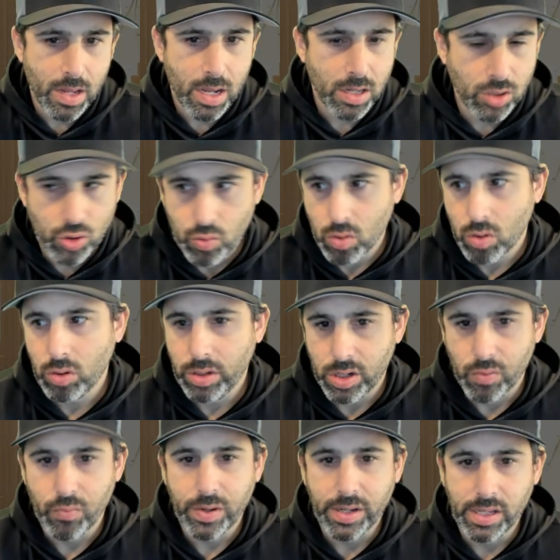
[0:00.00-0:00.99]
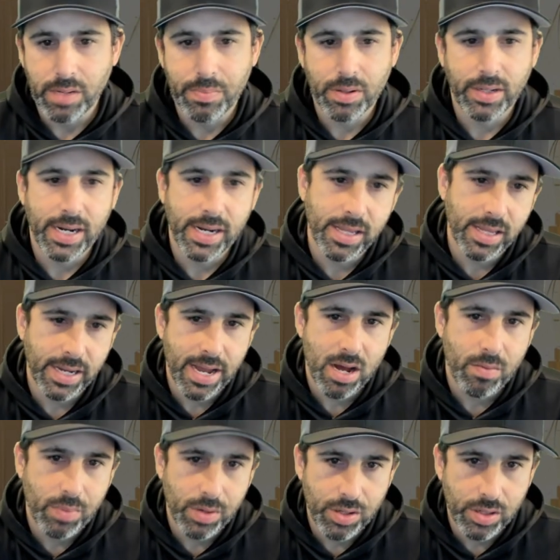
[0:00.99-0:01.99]
too early to really build anything out,
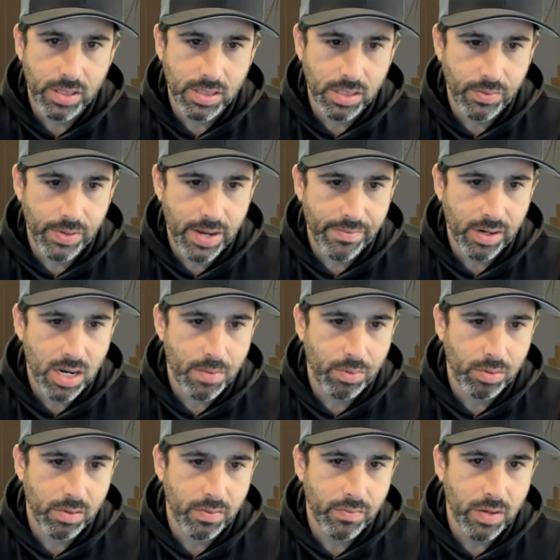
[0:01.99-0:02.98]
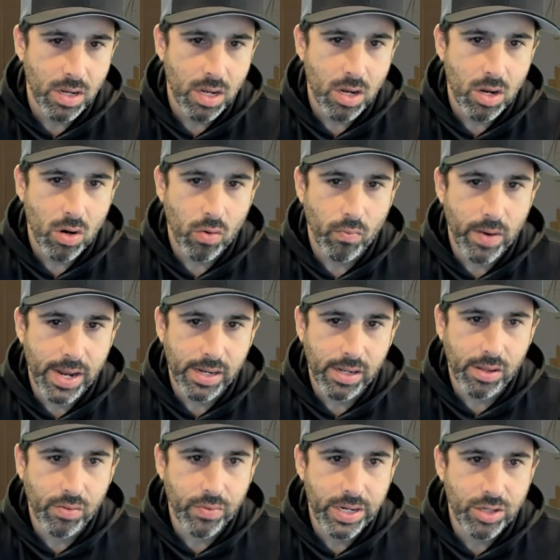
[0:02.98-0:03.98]
but you can see we have a couple of red
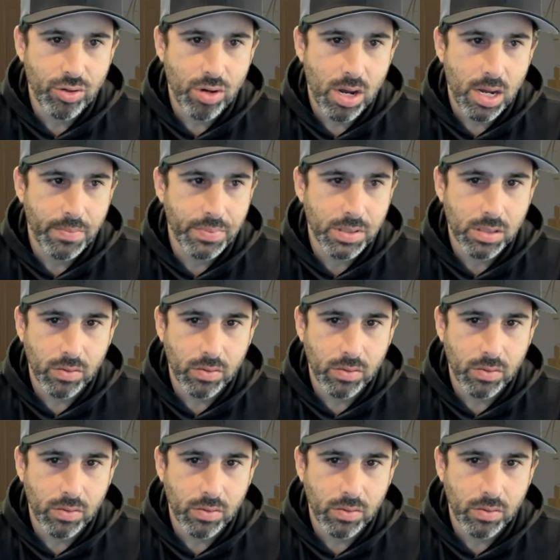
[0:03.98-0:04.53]
3-drops.